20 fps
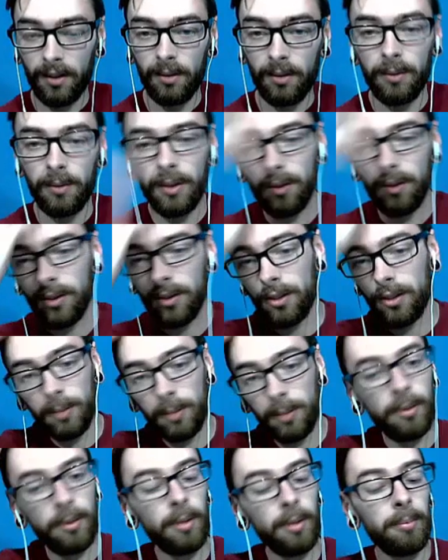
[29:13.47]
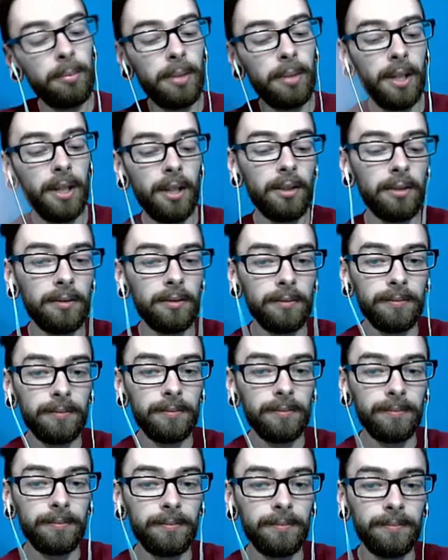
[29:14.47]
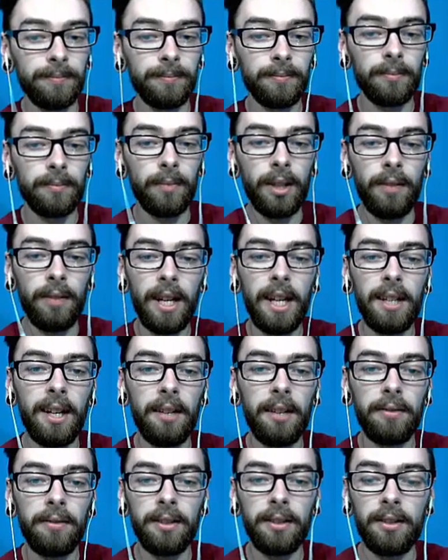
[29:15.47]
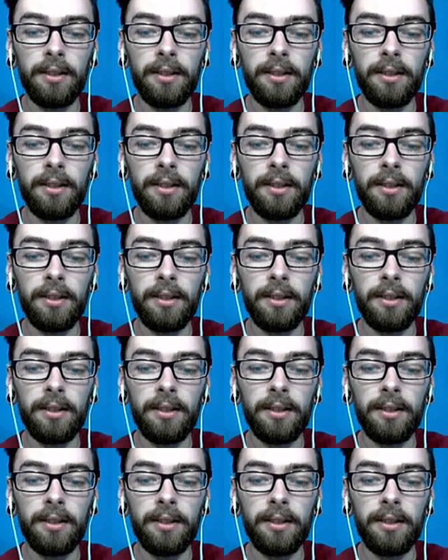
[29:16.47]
We use our super repel. We have eight left.